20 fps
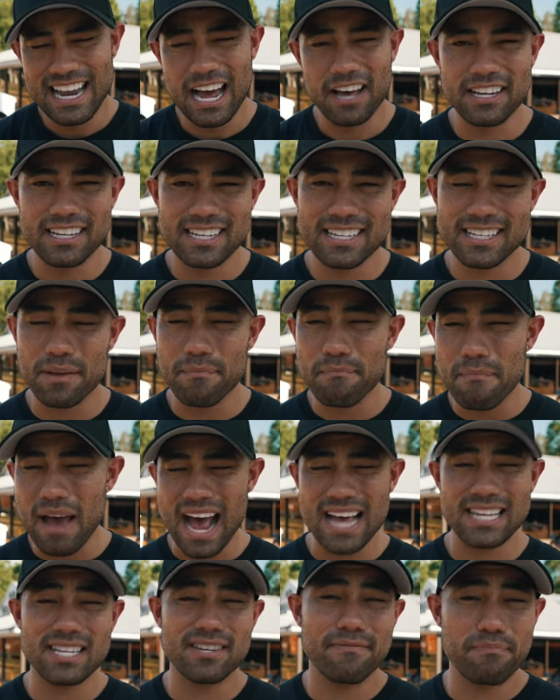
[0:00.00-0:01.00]
Now this is a
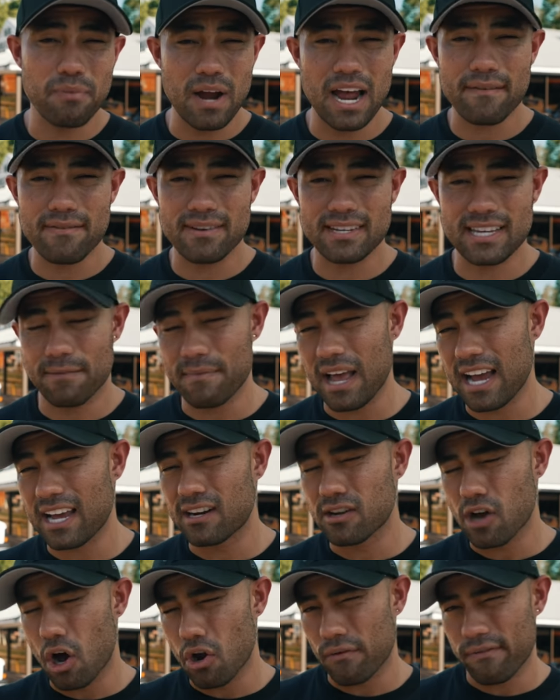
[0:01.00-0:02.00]
massive breakfast. I'm not
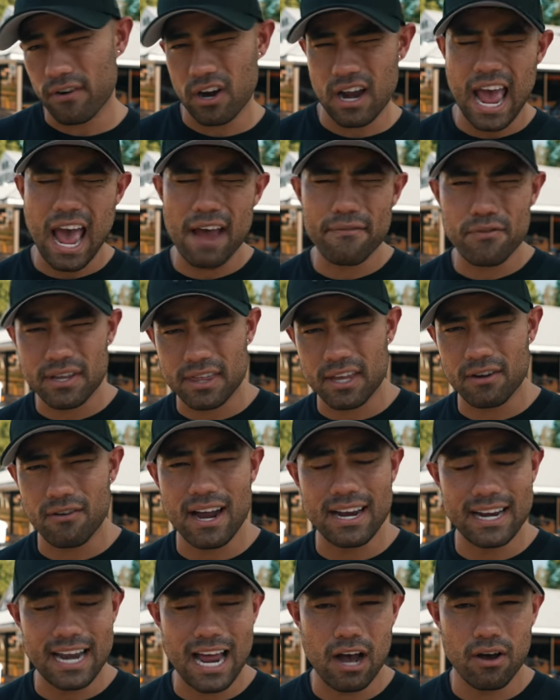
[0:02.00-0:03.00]
gonna go over everything
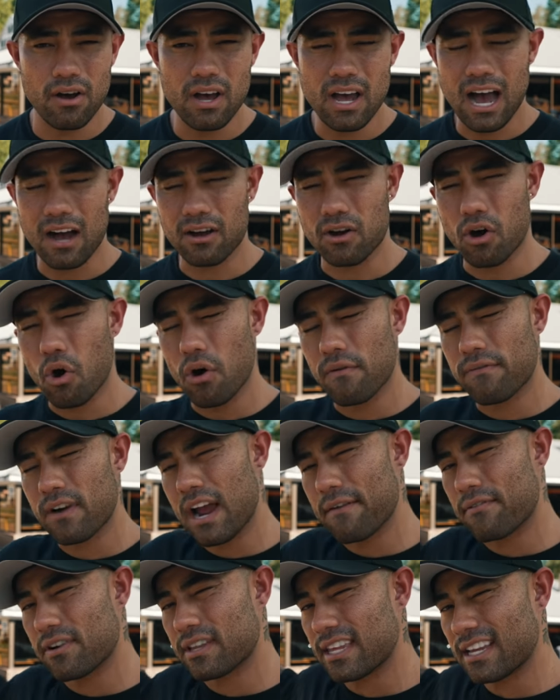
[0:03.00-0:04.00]
right now. I'll go over
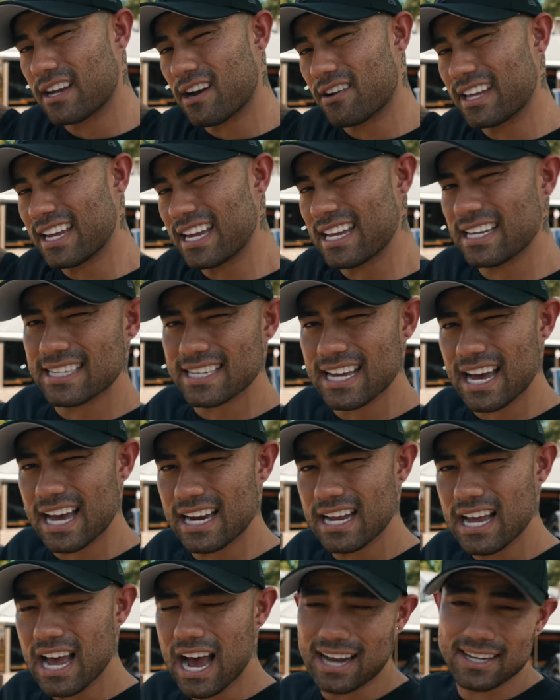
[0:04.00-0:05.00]
everything on the inside.
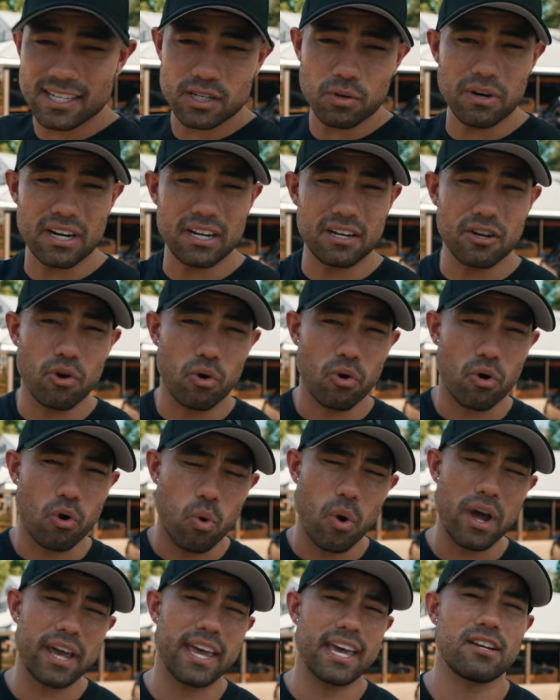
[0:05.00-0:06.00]
I just wanted to do a
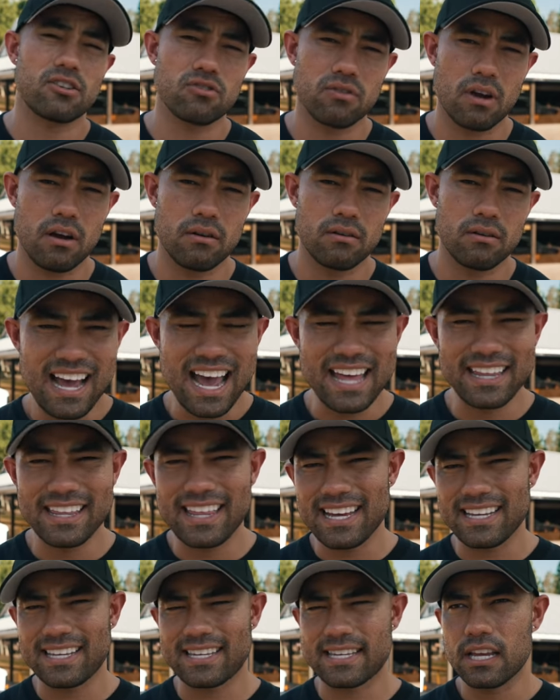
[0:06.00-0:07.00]
quick intro. And
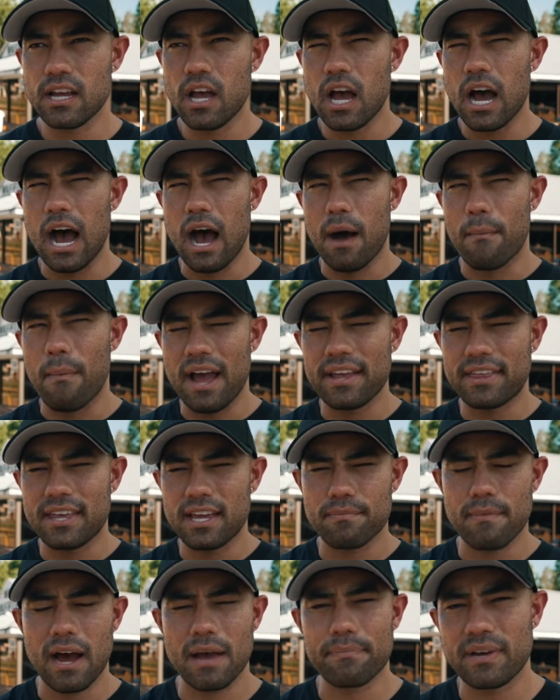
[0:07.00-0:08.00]
this, um, I
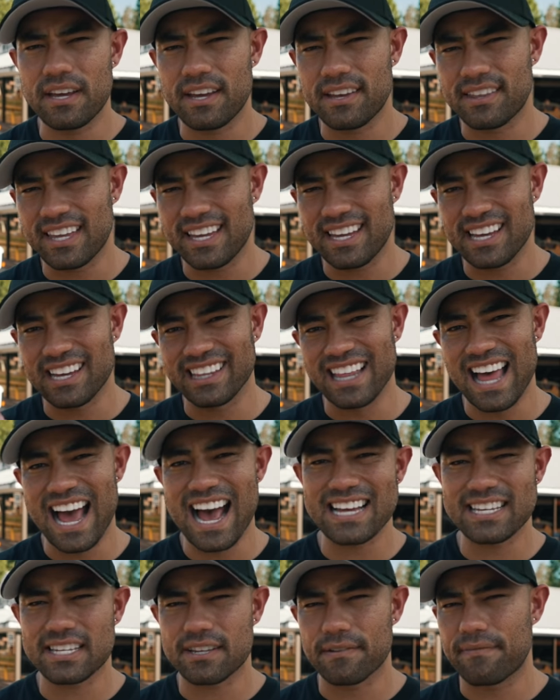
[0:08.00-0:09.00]
think might be the
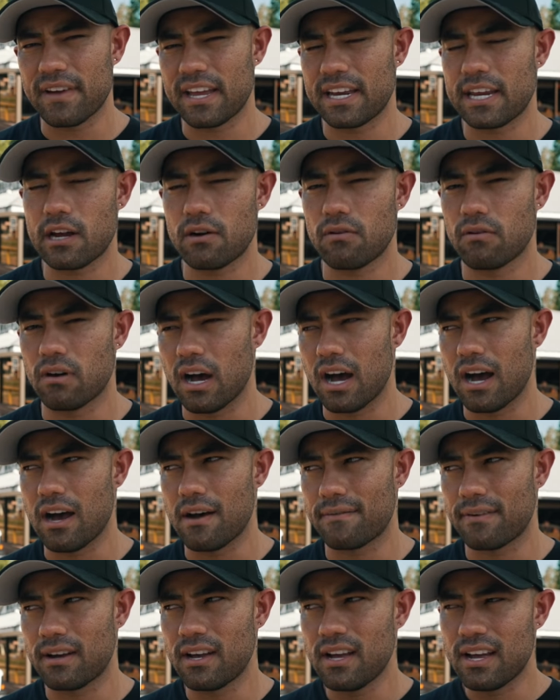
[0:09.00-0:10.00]
last video
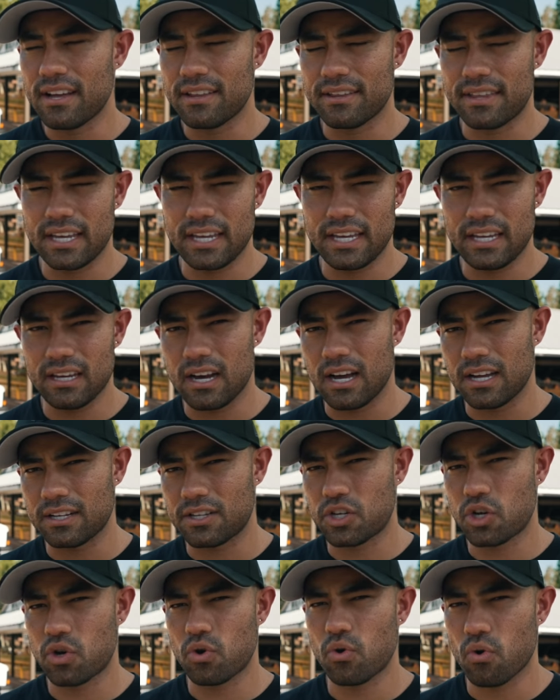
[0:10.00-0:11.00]
of the uh,
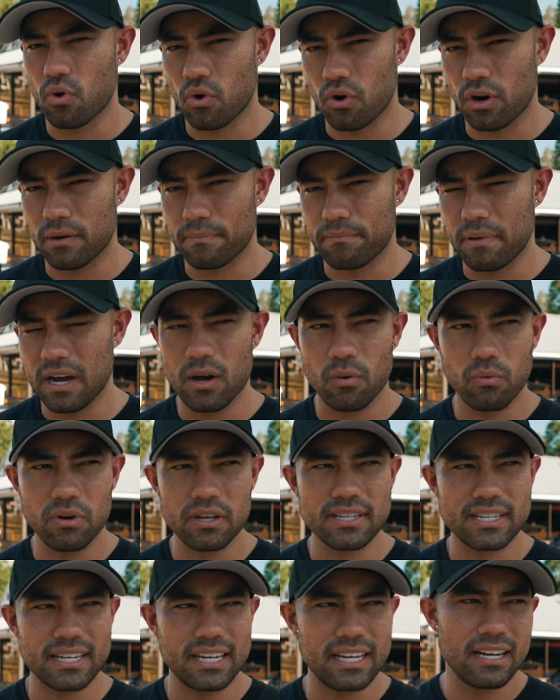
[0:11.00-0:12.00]
tour, but we'll
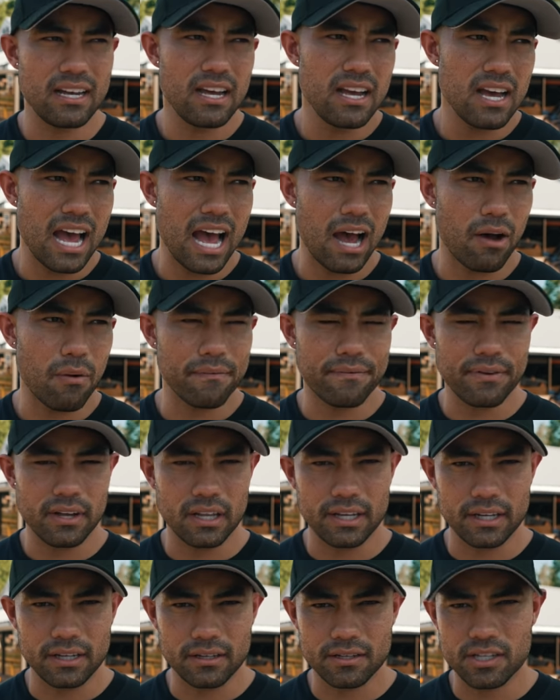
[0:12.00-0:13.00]
see how I'm feeling